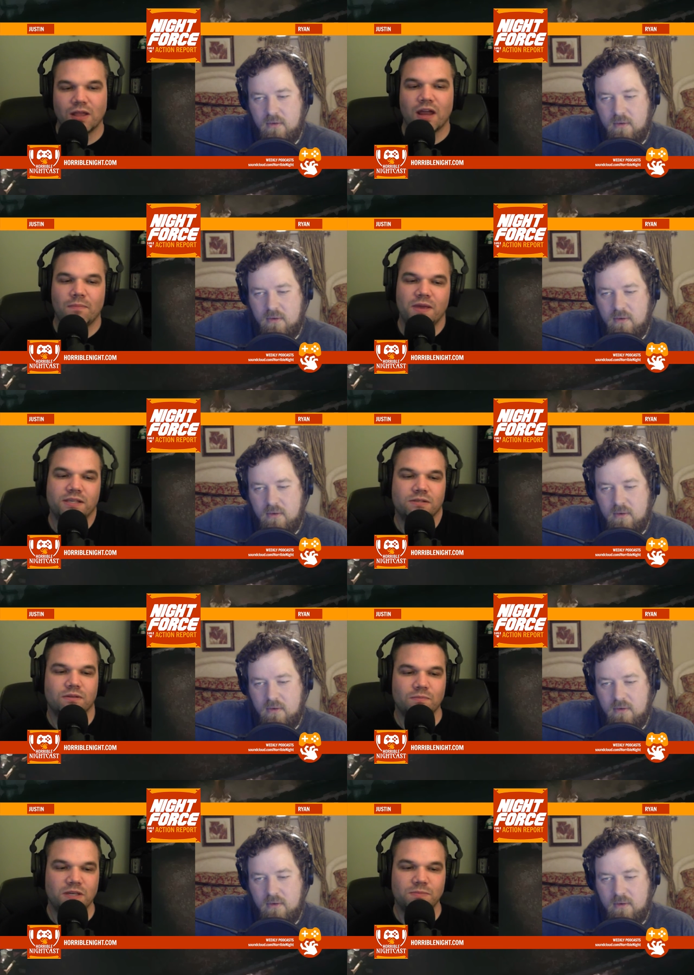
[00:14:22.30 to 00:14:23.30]
Speaker 1: kind of piece
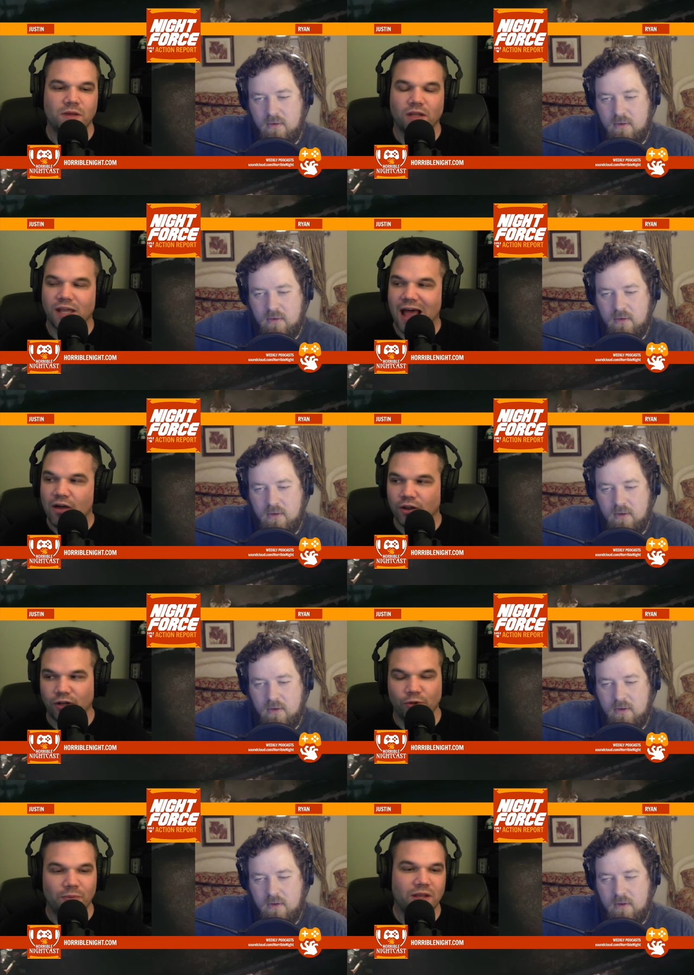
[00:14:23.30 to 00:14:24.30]
piecemealing it out a
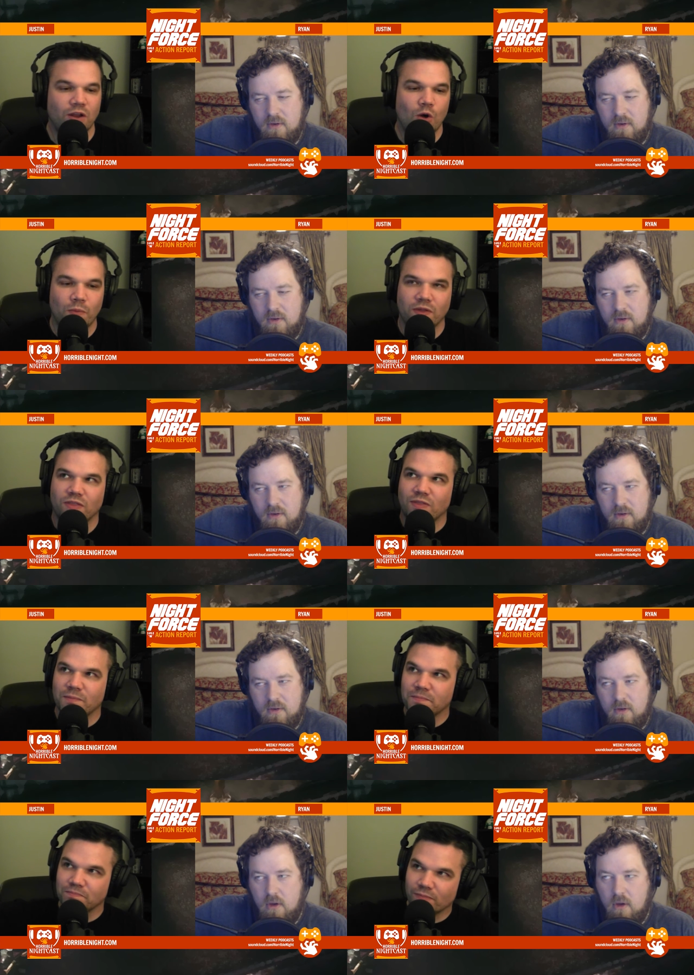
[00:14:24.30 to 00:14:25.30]
little bit and hoping
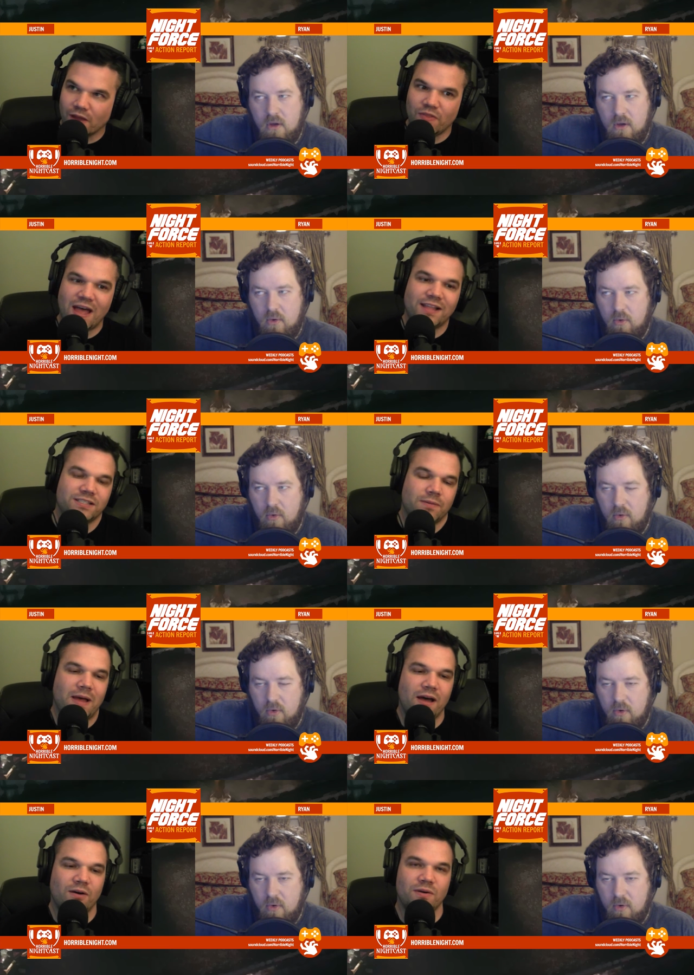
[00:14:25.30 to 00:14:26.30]
that
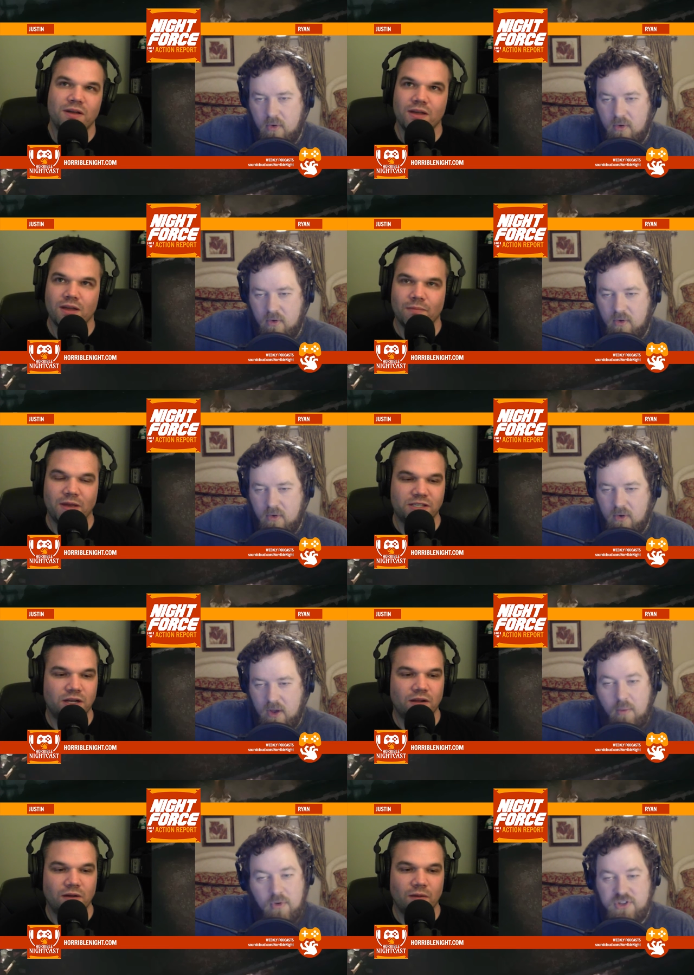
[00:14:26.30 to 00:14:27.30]
somehow makes it
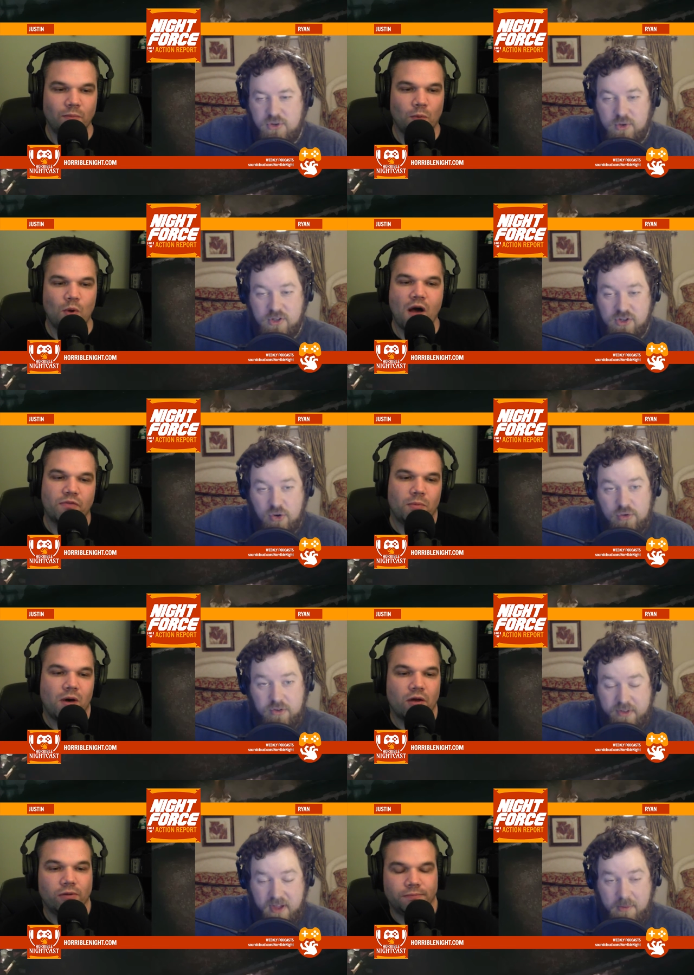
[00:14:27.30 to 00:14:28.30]
and a which you more could profitable
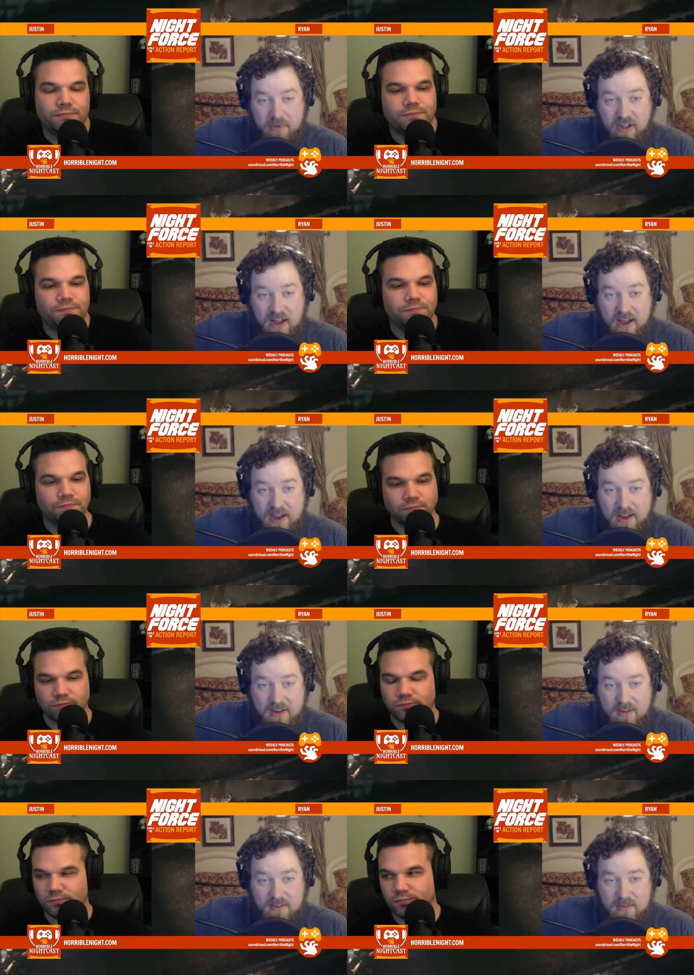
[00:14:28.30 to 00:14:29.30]
totally model.
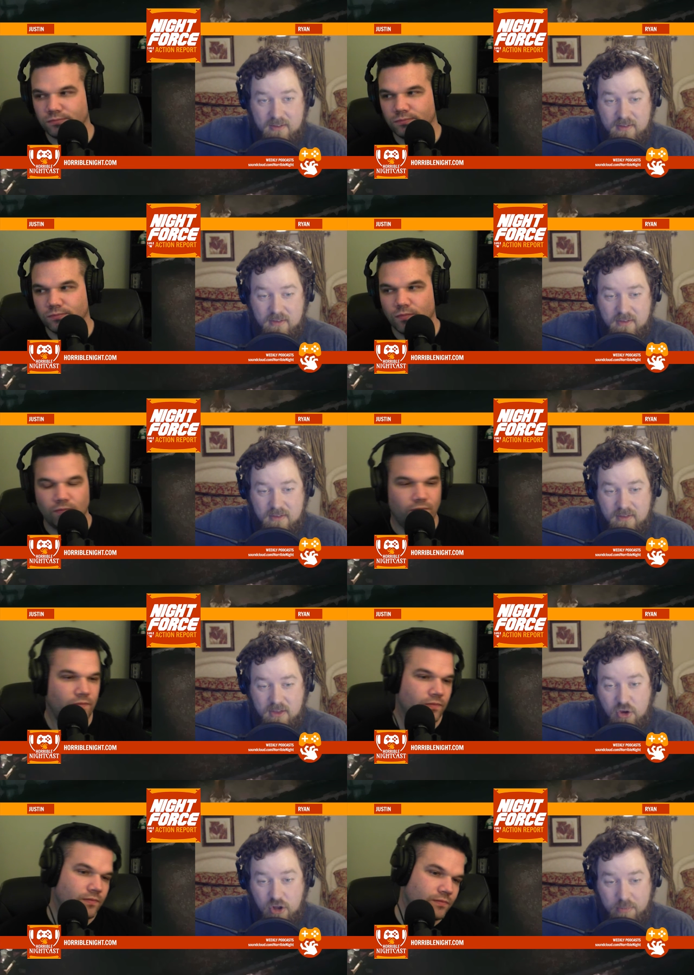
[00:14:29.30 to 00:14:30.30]
Speaker 2: apply.
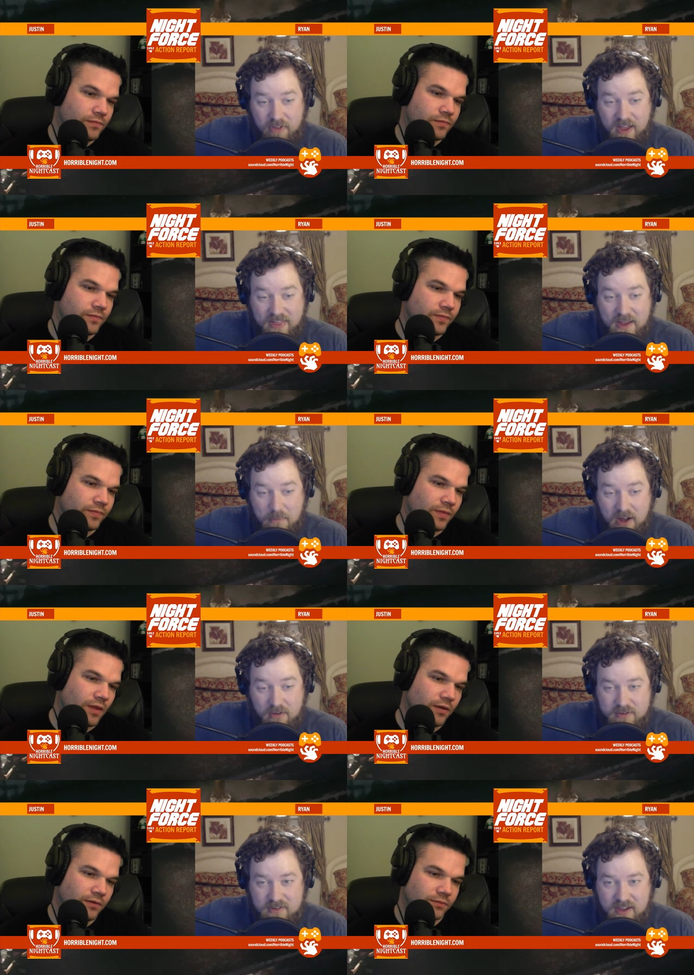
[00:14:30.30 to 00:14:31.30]
You could apply that model
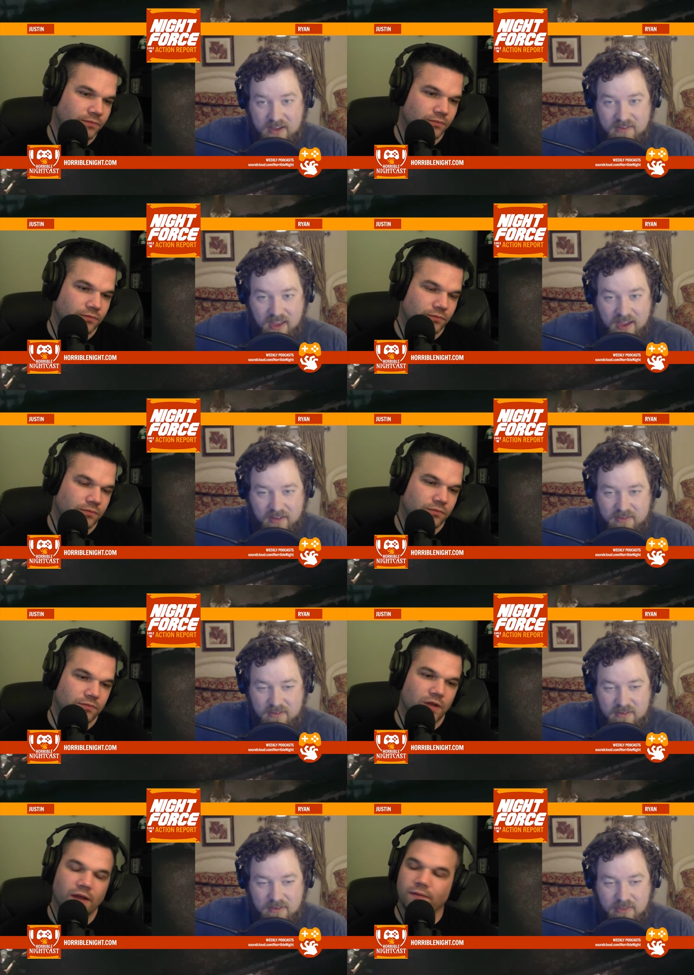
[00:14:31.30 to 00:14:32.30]
to Deus Ex.
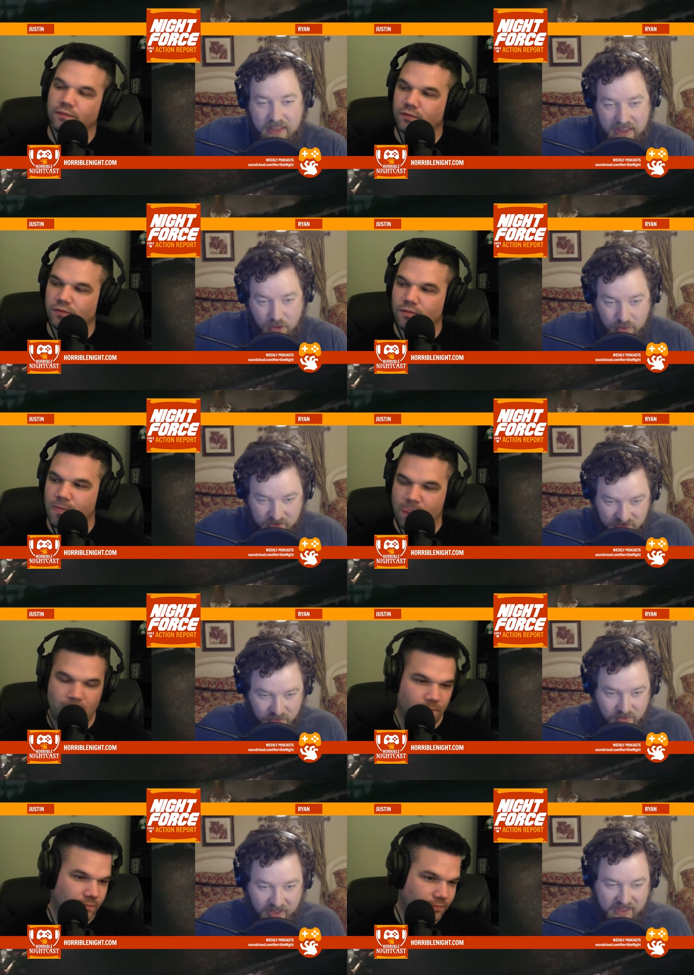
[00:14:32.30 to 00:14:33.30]
Yeah, like you could
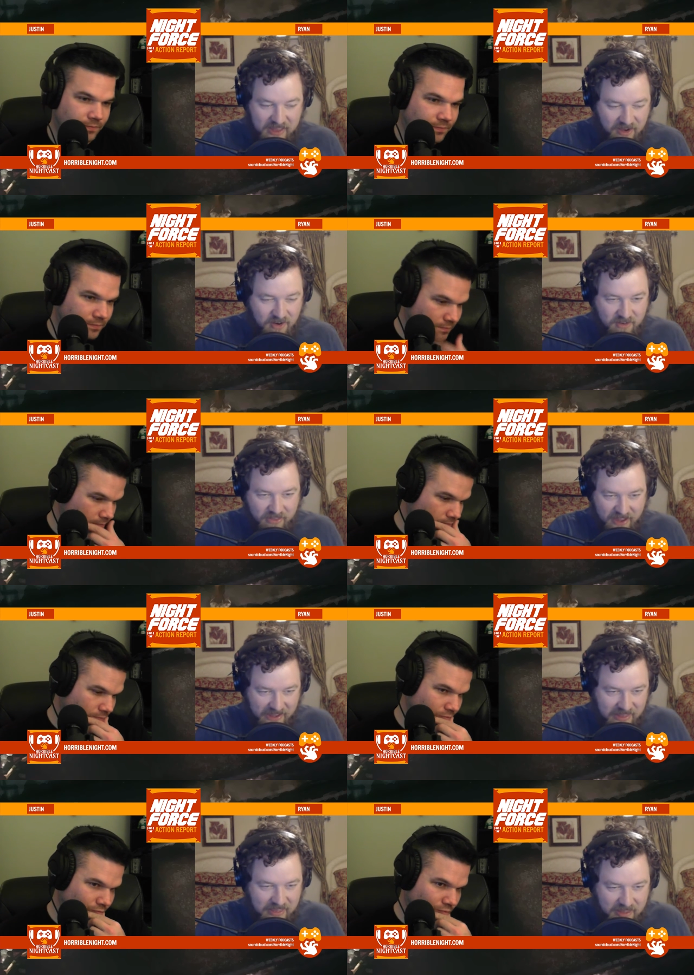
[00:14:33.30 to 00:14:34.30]
do like here like